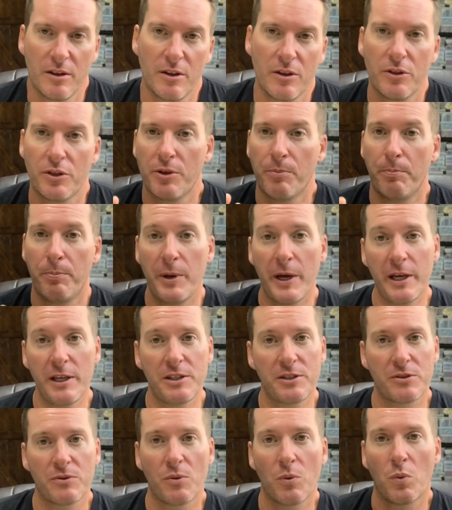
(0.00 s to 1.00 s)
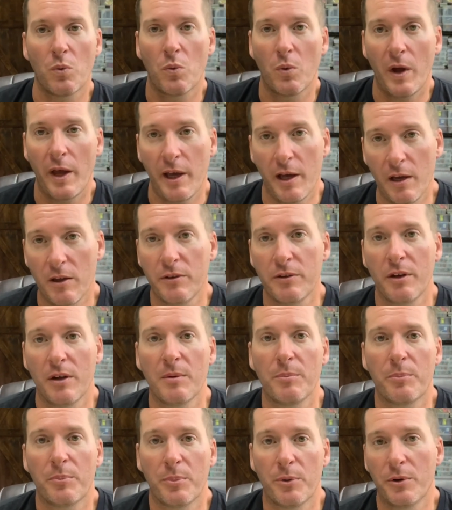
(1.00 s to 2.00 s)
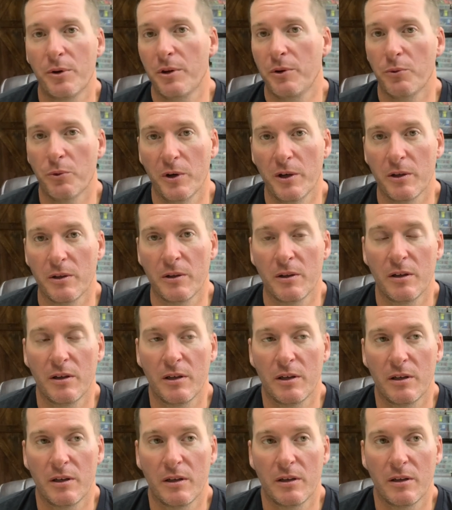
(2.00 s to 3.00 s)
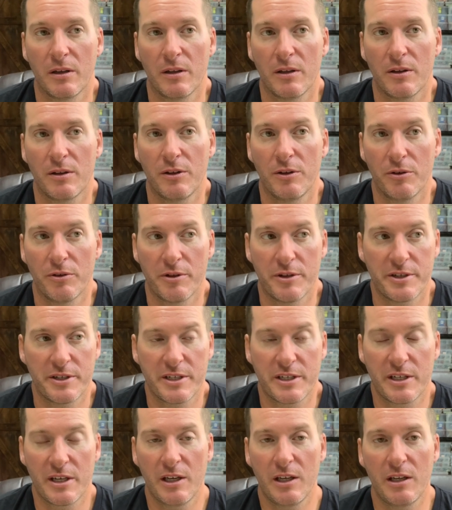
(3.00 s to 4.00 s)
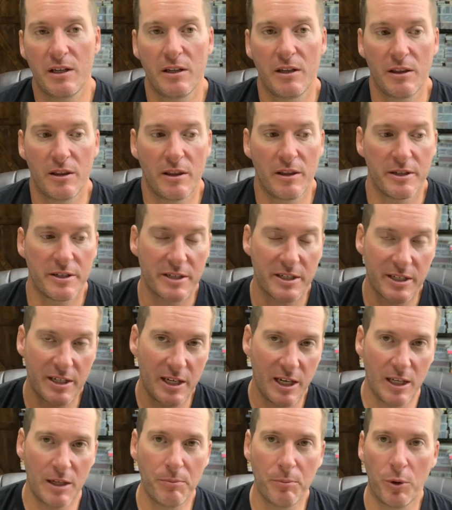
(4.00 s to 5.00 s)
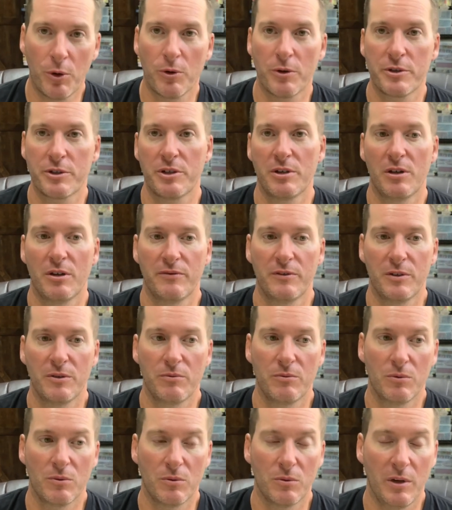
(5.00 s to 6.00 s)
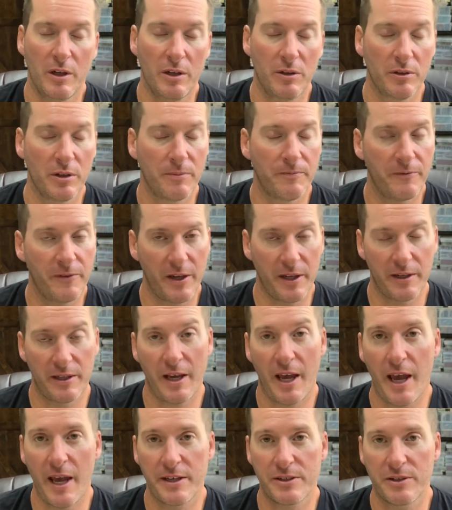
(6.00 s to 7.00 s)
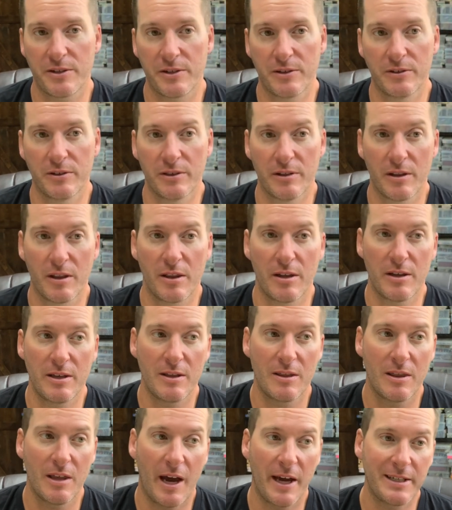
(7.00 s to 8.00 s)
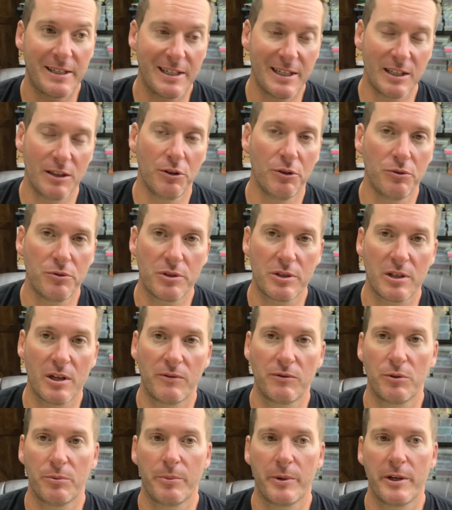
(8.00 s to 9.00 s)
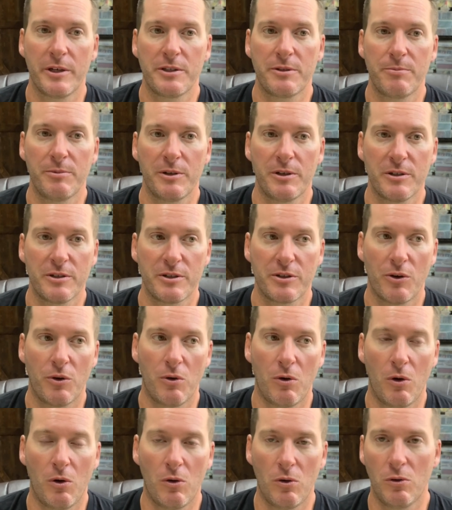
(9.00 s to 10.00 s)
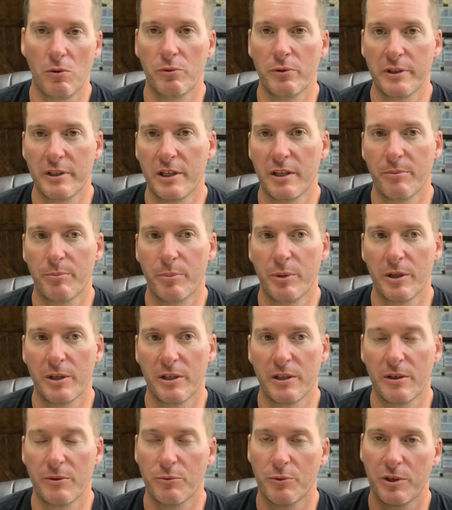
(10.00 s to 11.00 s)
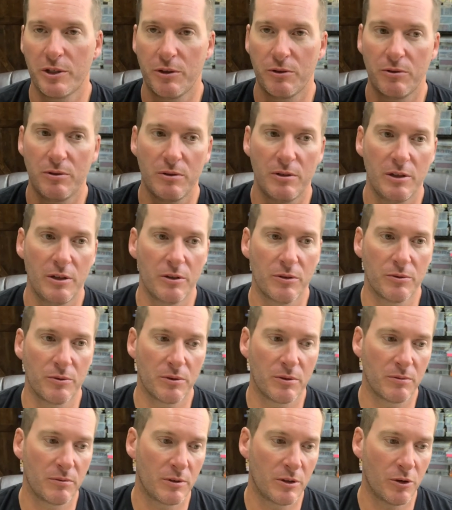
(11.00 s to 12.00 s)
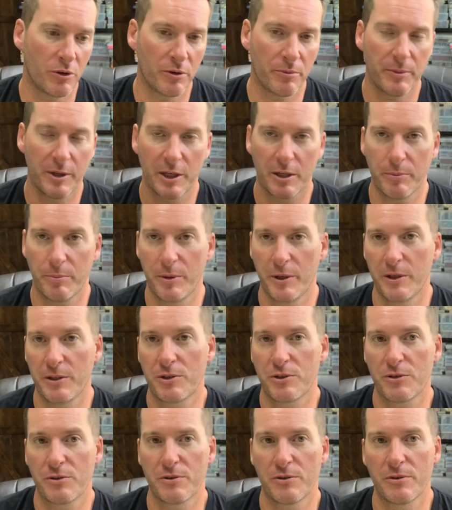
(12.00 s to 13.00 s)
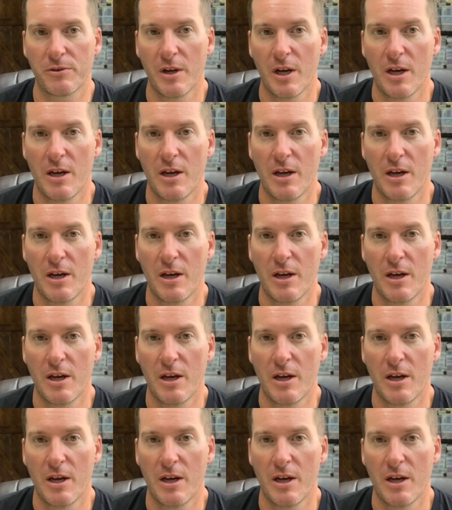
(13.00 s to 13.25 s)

The baits held up pretty well. You know, the skin portion of it held up fantastically. I did lose several baits because the hole would get big, and when you go to make a pitch or